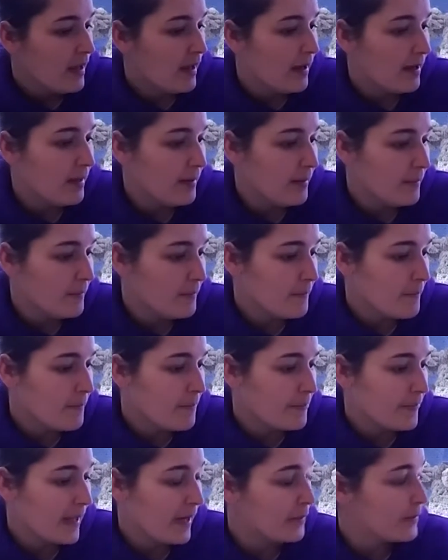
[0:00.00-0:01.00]

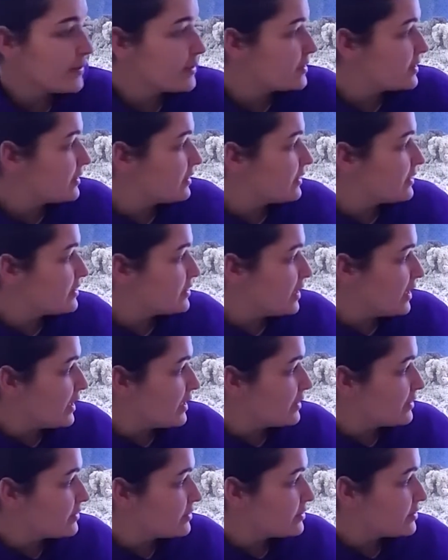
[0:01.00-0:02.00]
I recently
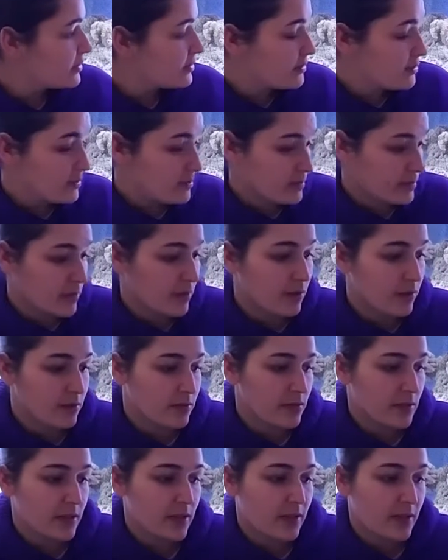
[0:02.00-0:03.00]
changed
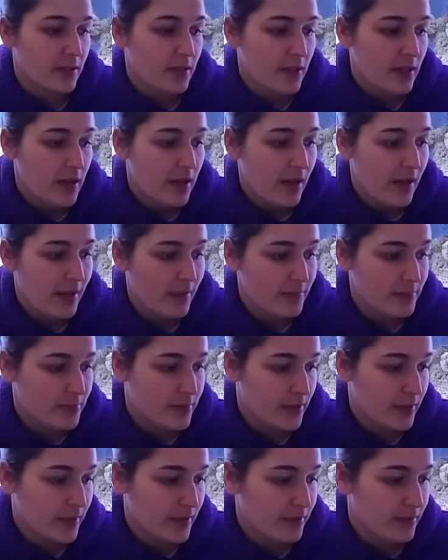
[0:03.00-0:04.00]
salt. I'm
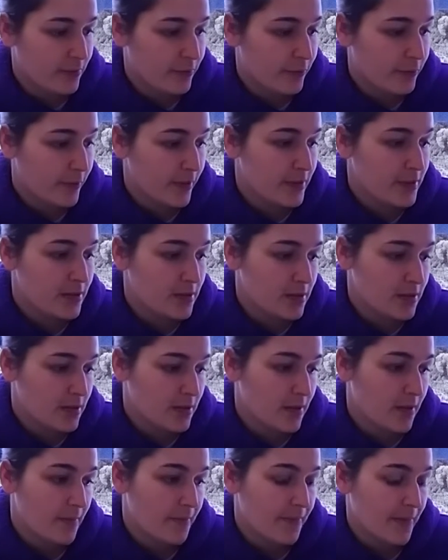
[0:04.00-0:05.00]
trying the
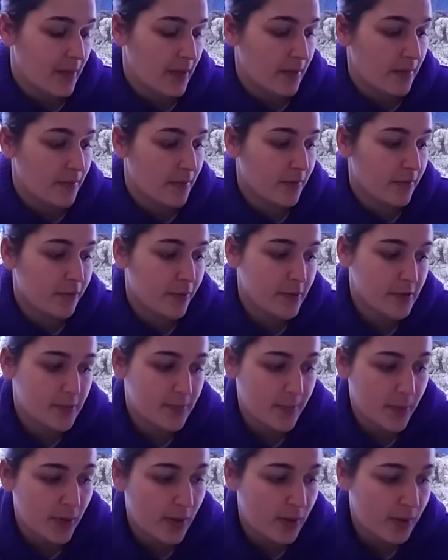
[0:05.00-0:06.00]
Fritz
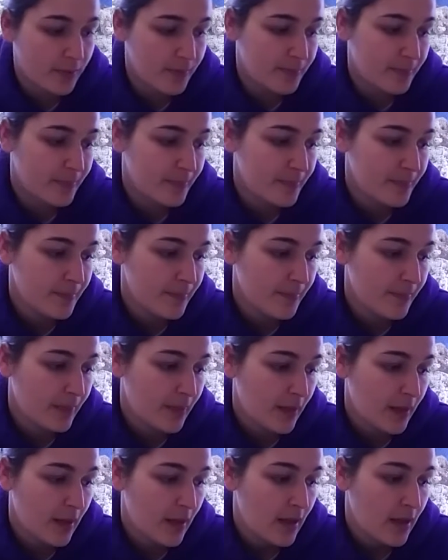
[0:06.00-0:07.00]
Pro.
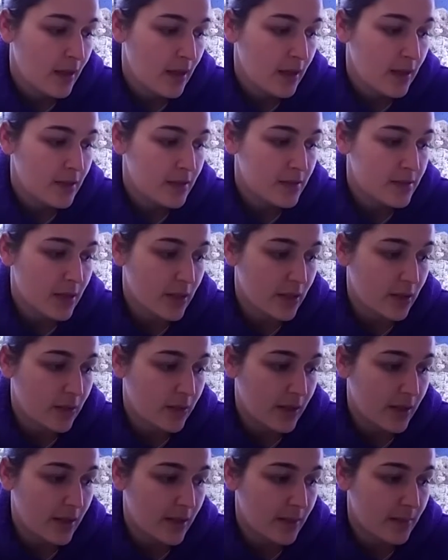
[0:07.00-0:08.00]

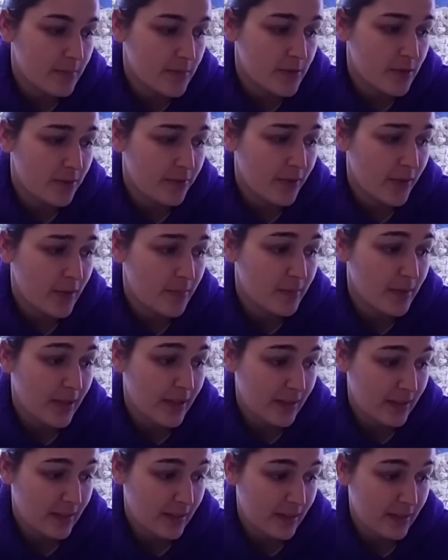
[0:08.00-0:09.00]
So, so far I'm
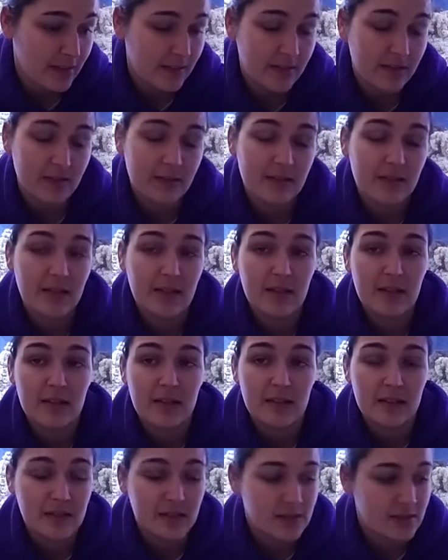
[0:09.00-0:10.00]
liking it.
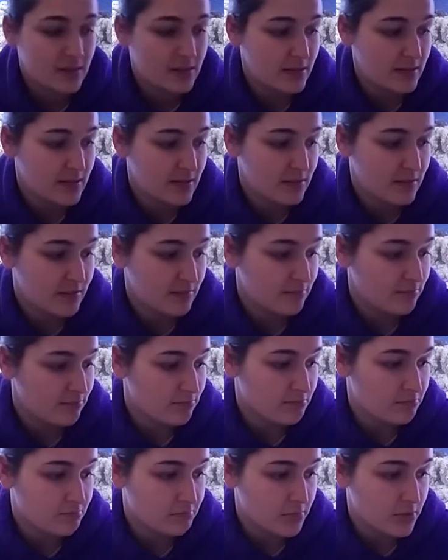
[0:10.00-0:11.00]

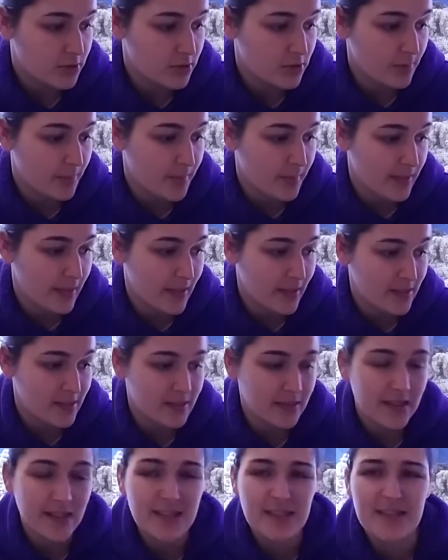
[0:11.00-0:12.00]
It's super nice
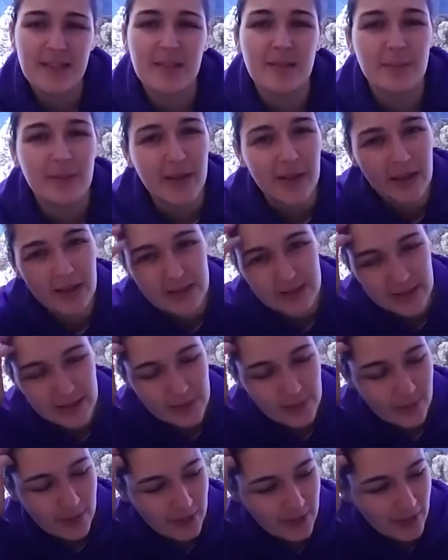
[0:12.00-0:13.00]
and easy to mix.
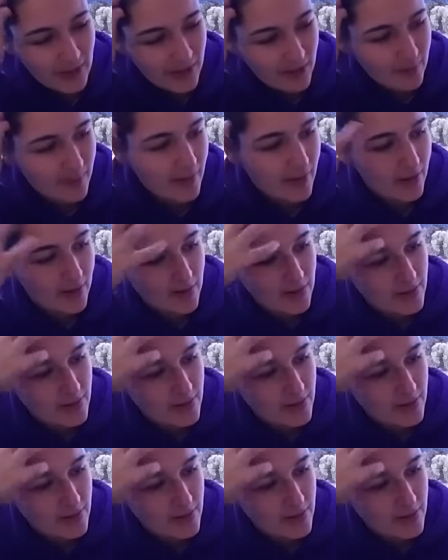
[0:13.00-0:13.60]
That's what I like about it.